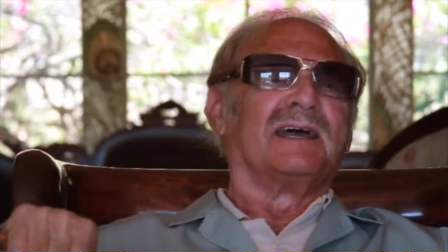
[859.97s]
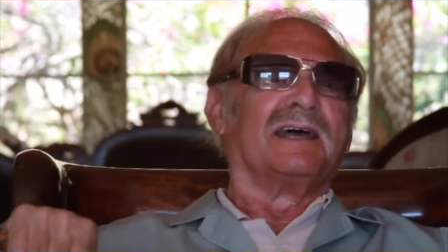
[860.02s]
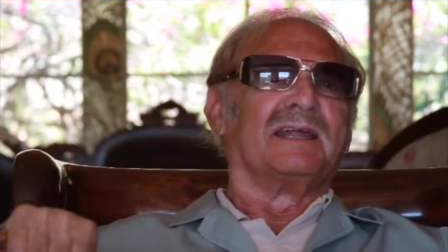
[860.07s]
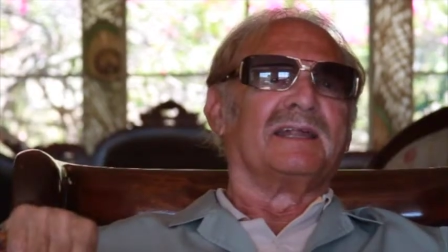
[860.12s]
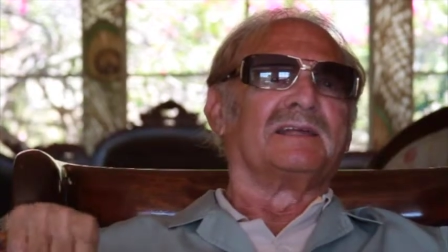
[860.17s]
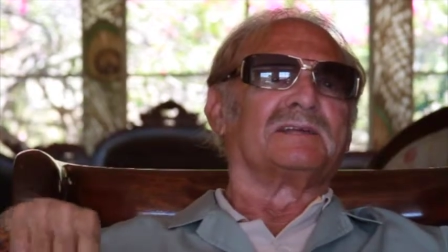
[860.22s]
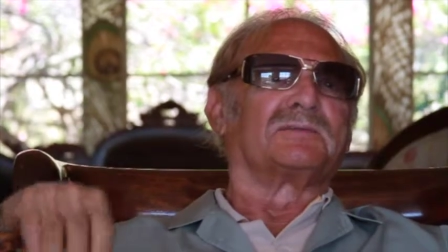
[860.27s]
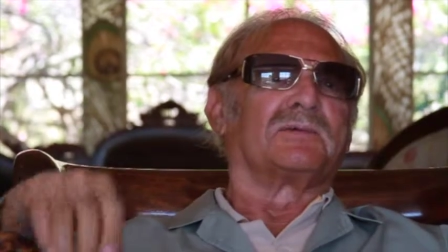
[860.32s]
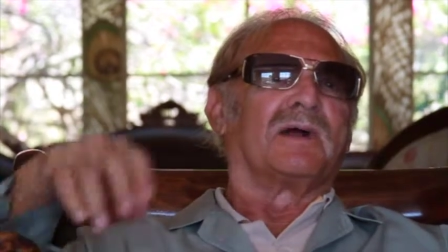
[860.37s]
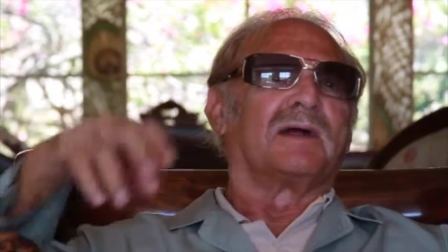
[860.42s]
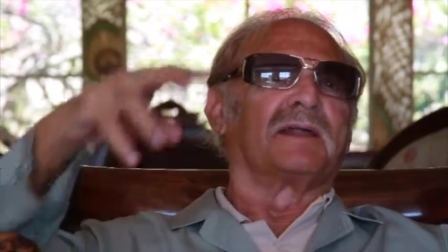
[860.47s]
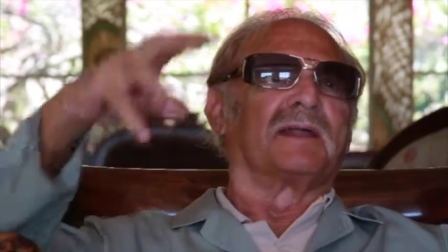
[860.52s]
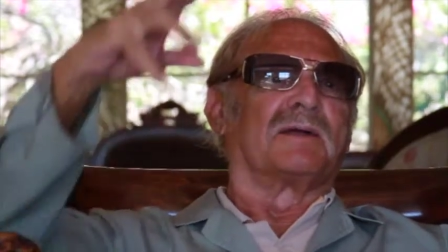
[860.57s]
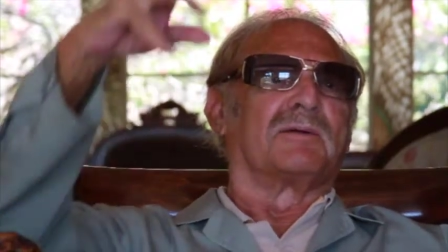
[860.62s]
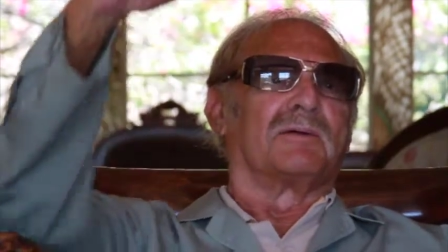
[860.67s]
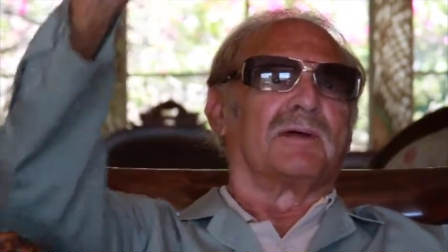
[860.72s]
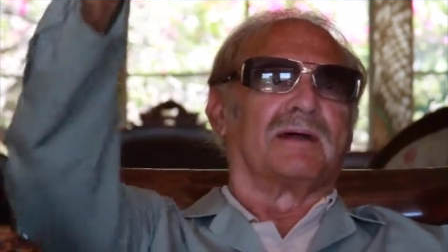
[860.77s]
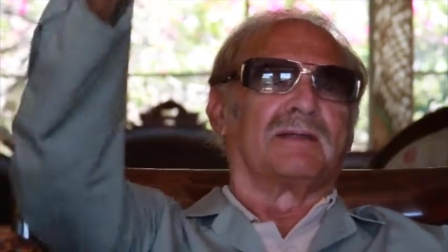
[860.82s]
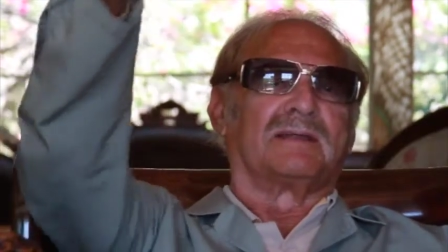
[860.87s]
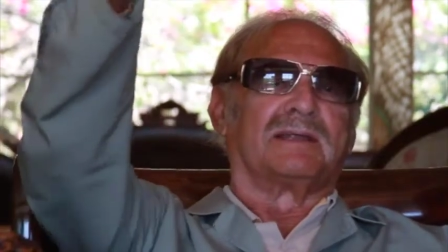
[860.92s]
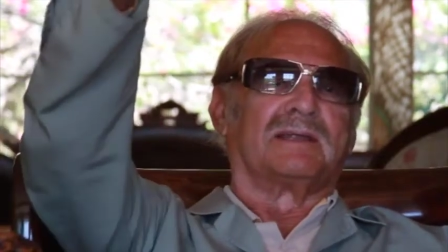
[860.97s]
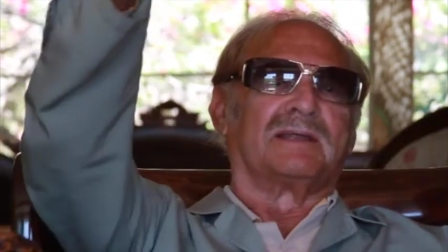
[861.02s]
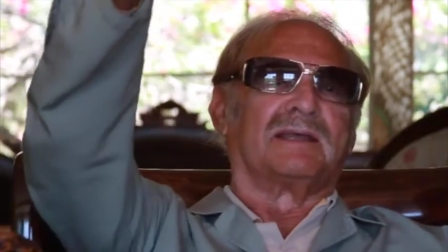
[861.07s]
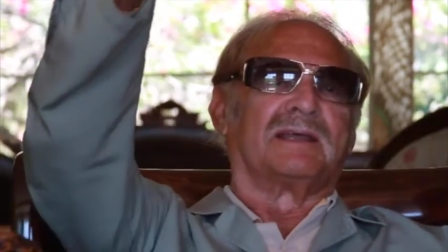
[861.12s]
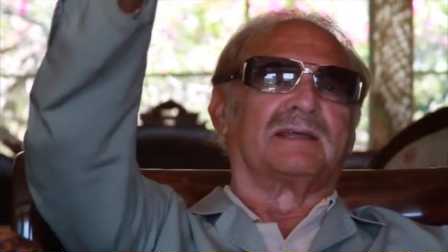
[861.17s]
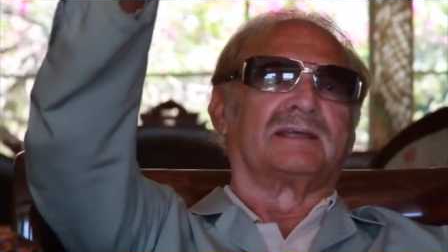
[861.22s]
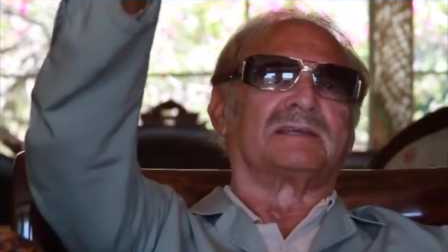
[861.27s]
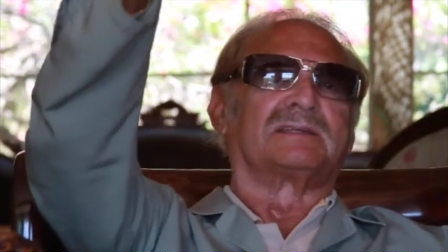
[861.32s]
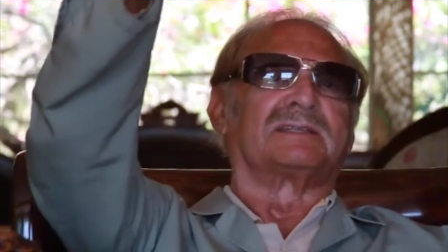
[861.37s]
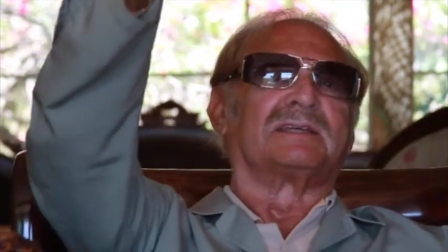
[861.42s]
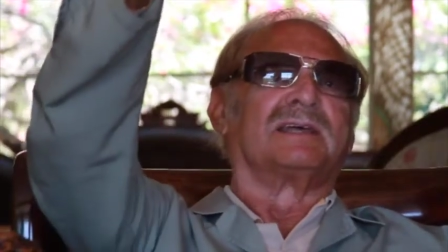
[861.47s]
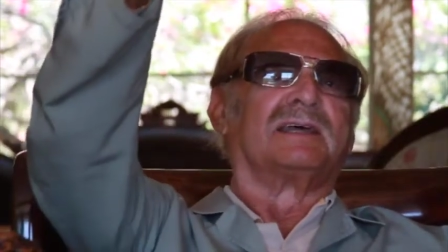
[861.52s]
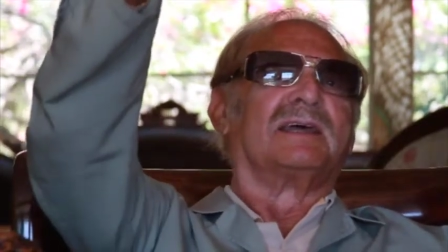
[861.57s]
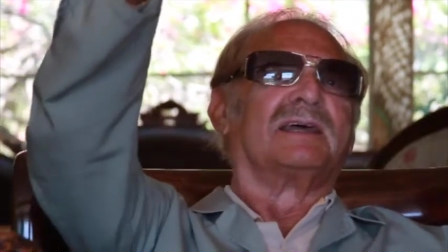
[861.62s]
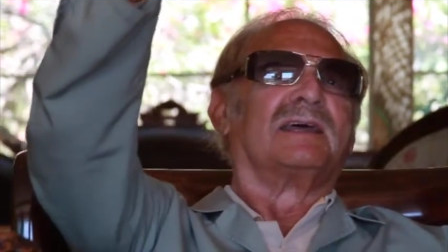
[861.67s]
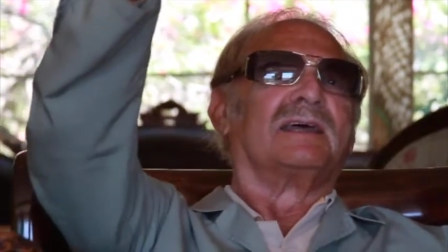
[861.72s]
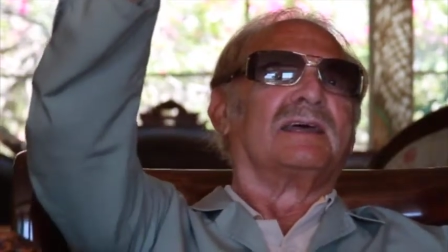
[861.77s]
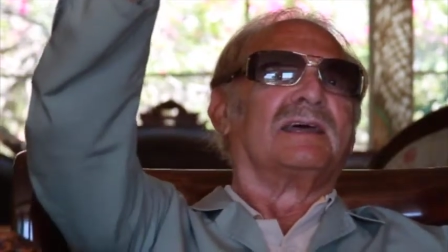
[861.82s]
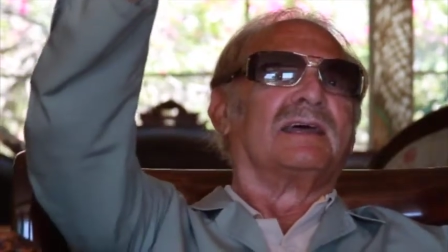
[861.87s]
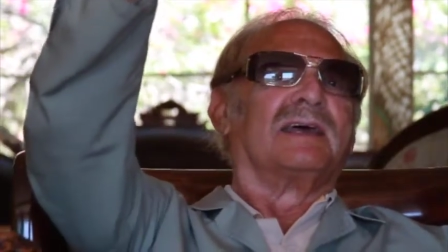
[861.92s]
And he's riding around in his
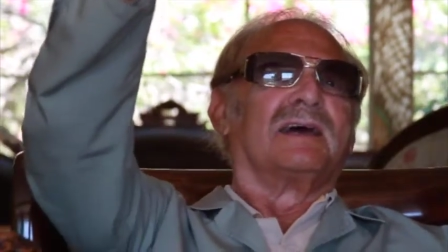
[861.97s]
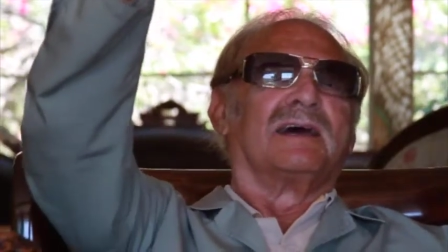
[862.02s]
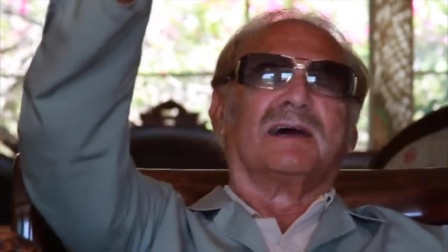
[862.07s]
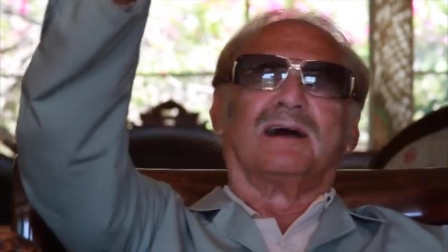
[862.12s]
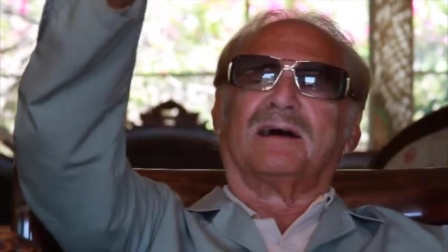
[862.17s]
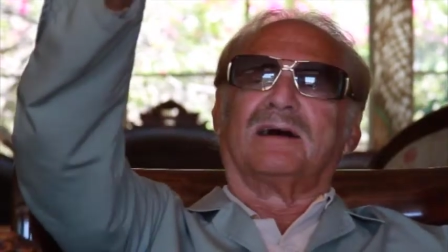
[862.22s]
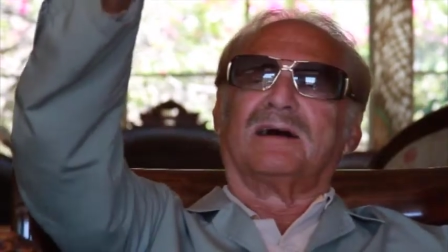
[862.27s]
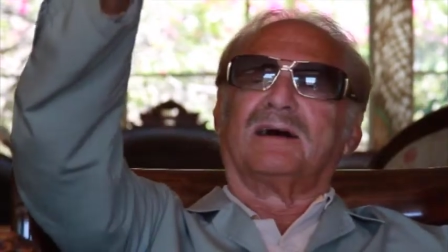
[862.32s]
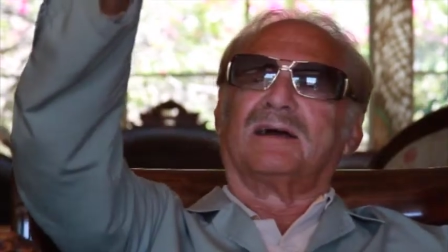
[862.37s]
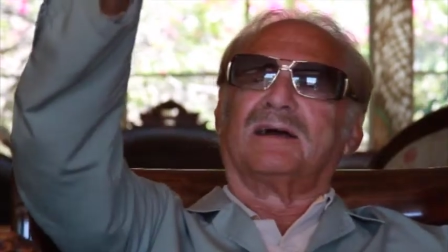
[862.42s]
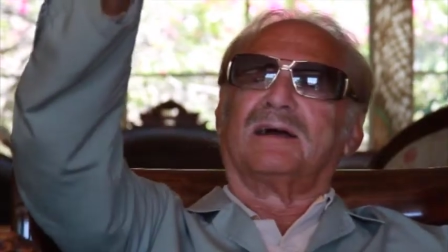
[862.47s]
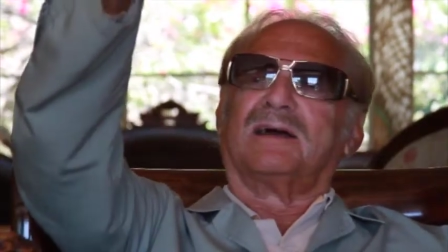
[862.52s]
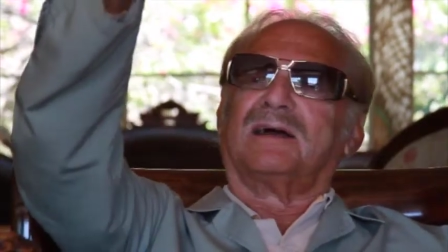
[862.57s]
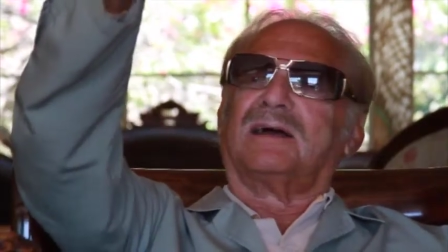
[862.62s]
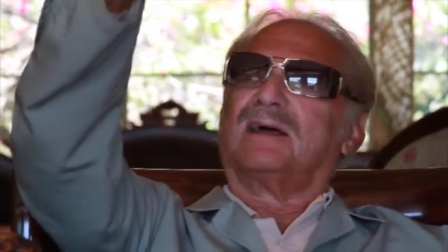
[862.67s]
uh,